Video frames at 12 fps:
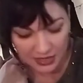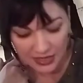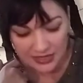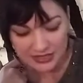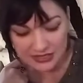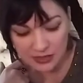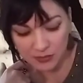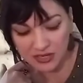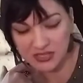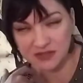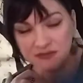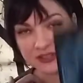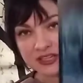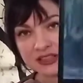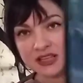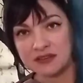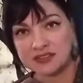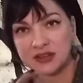Somebody is feeling
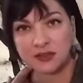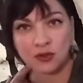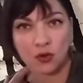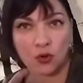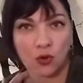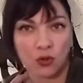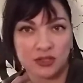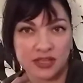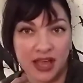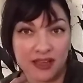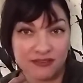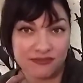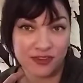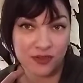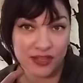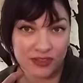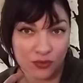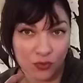left out in the cold. I feel
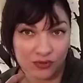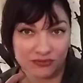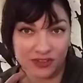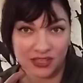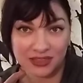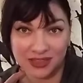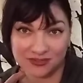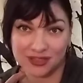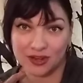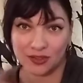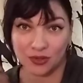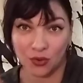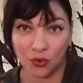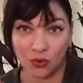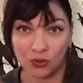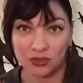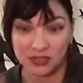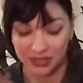like the one feeling left out in the
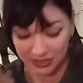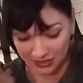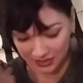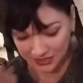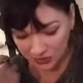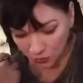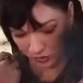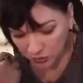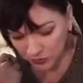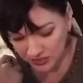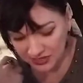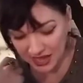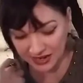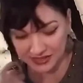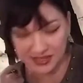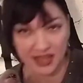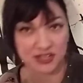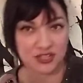cold is the one who is not
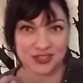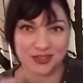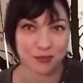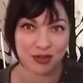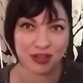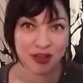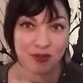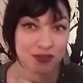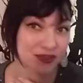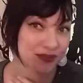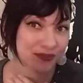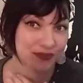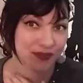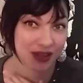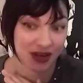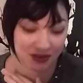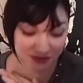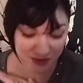attached to somebody else.
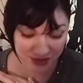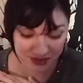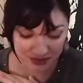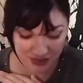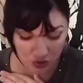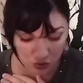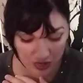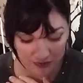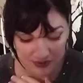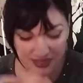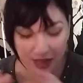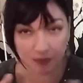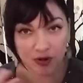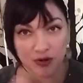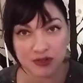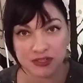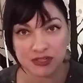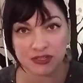And I feel like this drives that
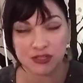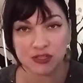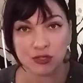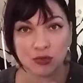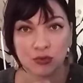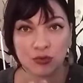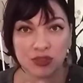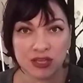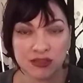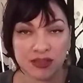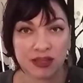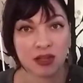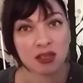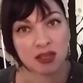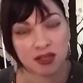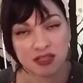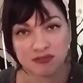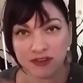person to think that
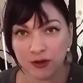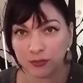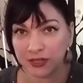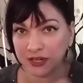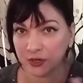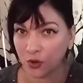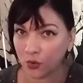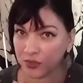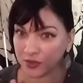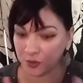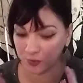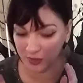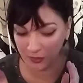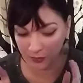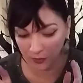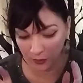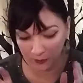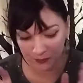it's fair play to go with other
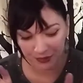people.